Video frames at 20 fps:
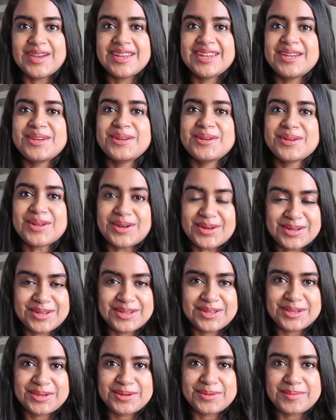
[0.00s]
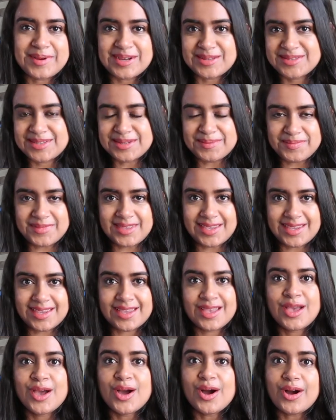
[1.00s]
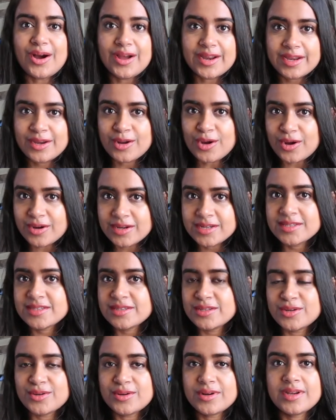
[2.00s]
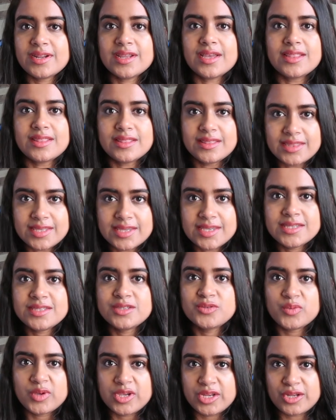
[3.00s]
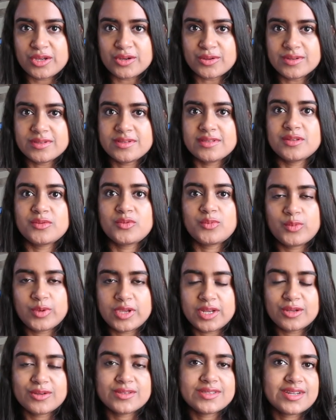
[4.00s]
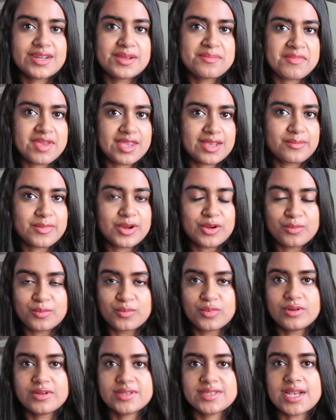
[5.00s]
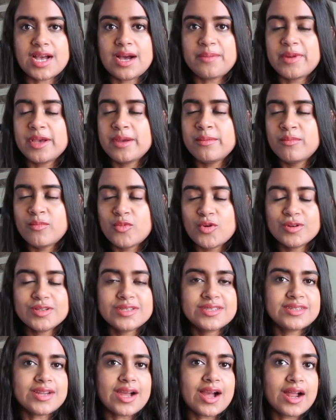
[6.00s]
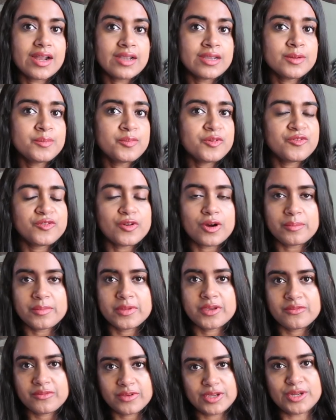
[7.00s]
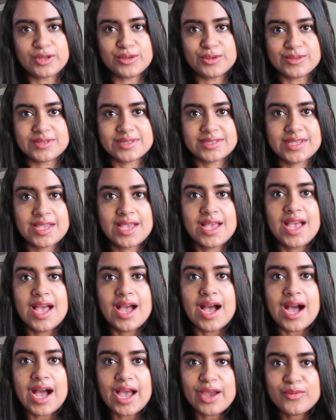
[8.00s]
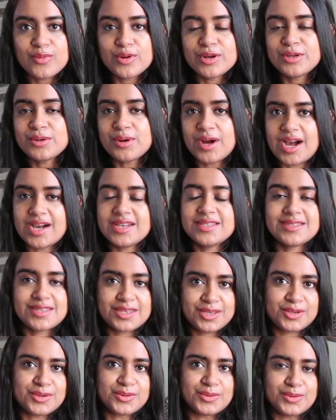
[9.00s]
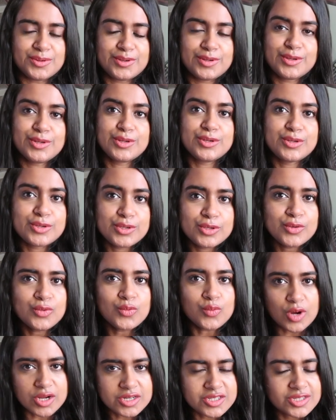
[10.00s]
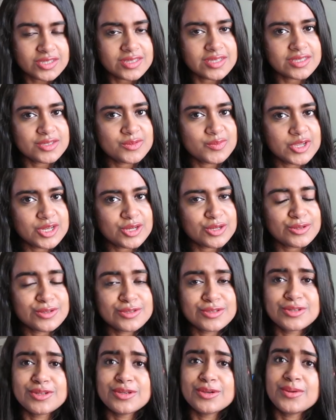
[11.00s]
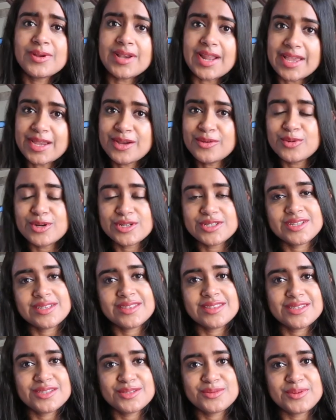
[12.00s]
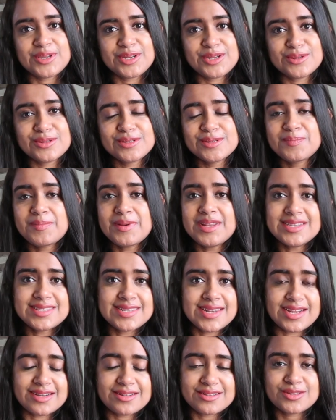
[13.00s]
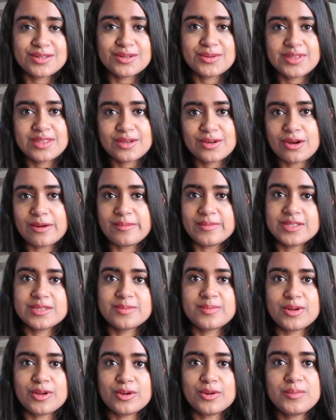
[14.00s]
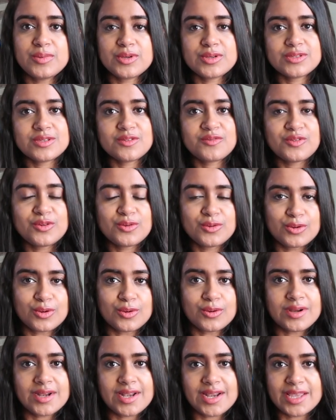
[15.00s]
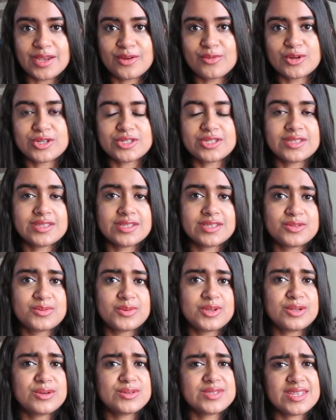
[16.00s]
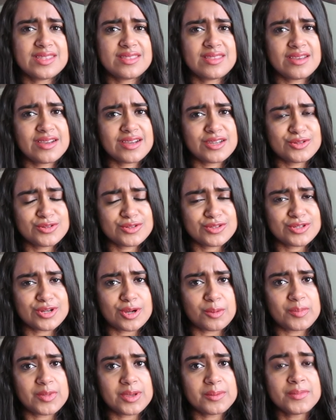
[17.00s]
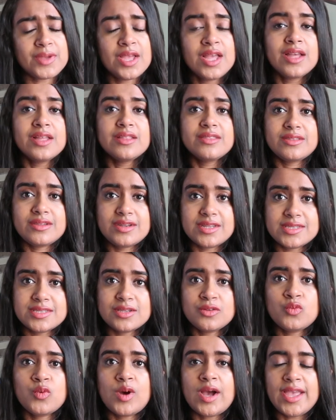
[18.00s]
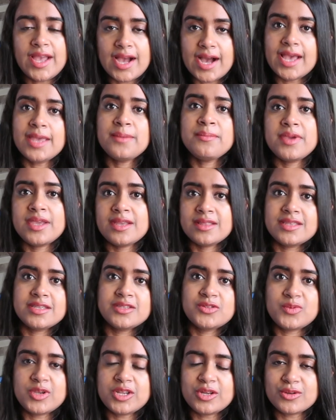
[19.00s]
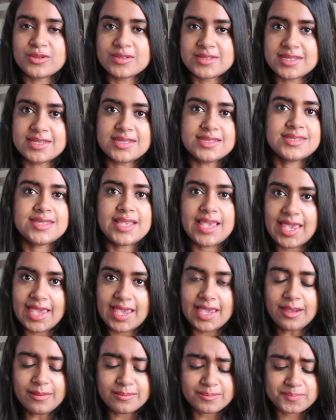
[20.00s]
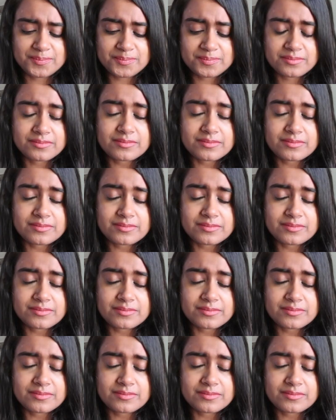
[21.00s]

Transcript: now I need to talk to you about something. On an honest note, these videos, the videos that I make about books, are my most underperforming videos. I want to ask you do you watch these videos do you like watching these videos please let us know in the comments below because if you don't like watching these videos i think i should stop them the reason why i make these videos is a